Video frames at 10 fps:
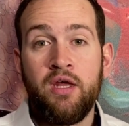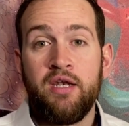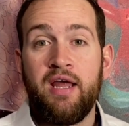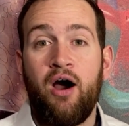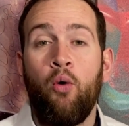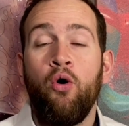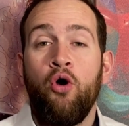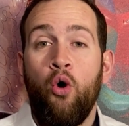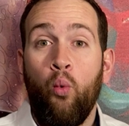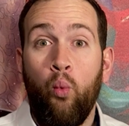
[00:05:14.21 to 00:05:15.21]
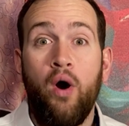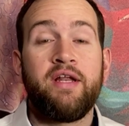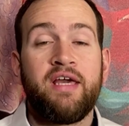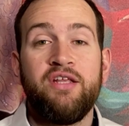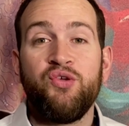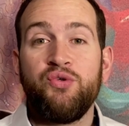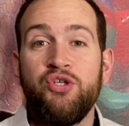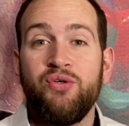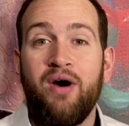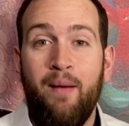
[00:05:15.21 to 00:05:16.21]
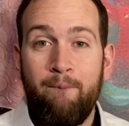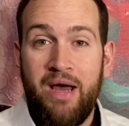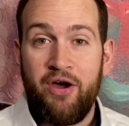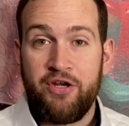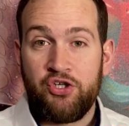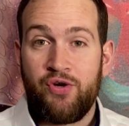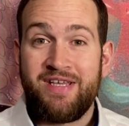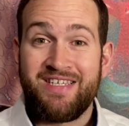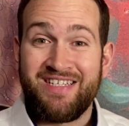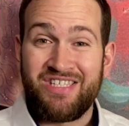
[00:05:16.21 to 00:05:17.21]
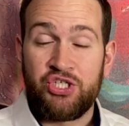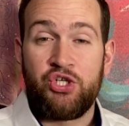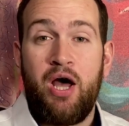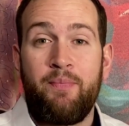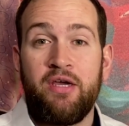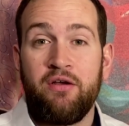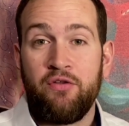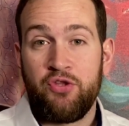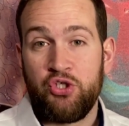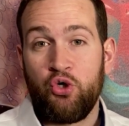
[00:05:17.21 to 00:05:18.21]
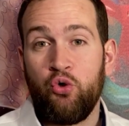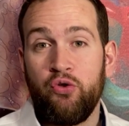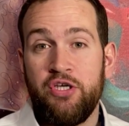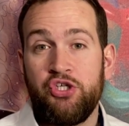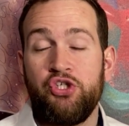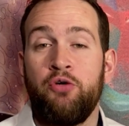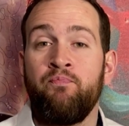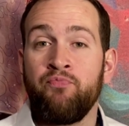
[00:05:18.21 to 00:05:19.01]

Now, what can you do about addressing and stopping this whole issue?